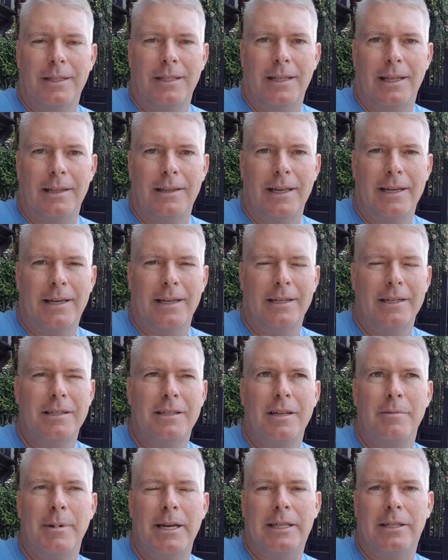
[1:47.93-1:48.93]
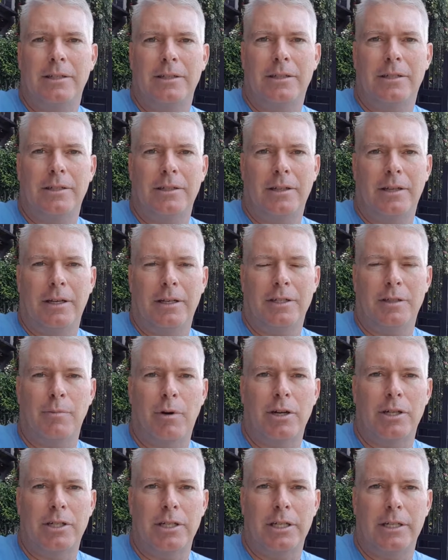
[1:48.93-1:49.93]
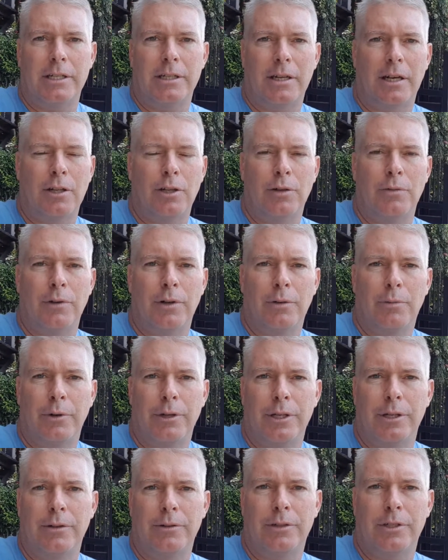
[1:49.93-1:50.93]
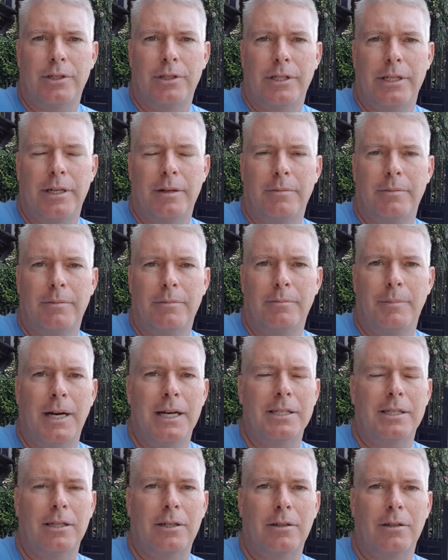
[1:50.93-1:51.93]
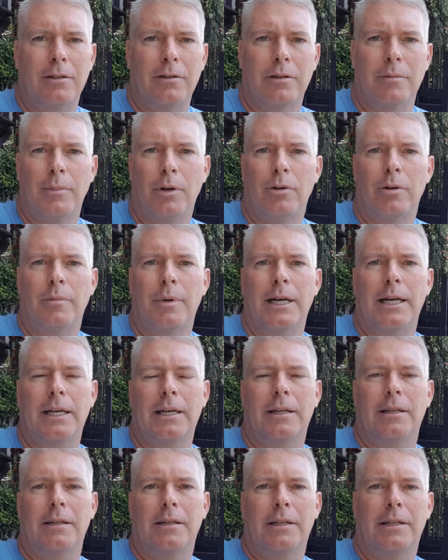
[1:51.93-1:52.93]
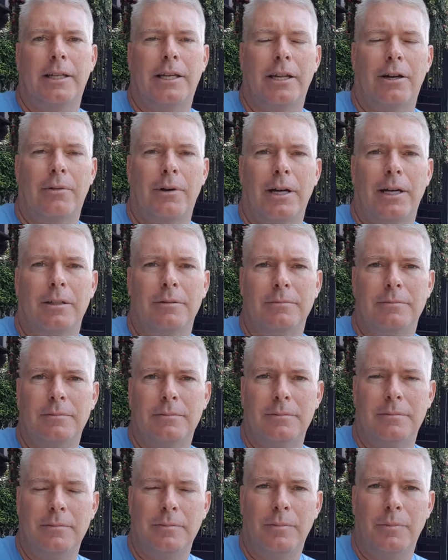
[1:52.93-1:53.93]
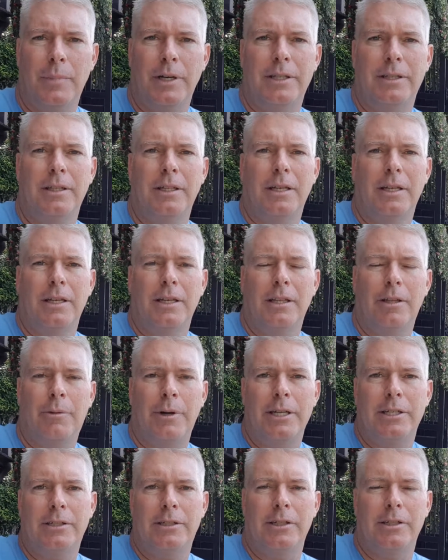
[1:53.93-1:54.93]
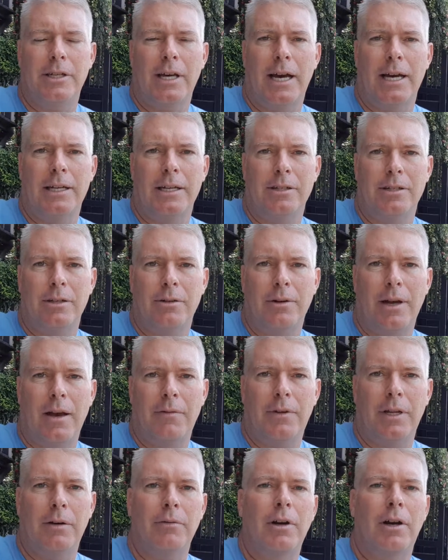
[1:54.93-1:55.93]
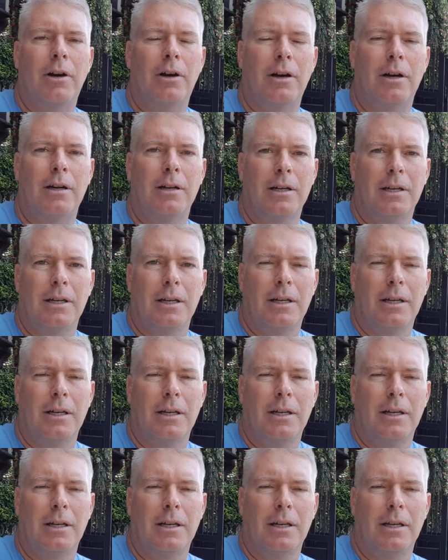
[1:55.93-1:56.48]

They could easily make these smart cities all over where you just need a bicycle or a motorbike to get around. But the way it's designed is you have to have a car.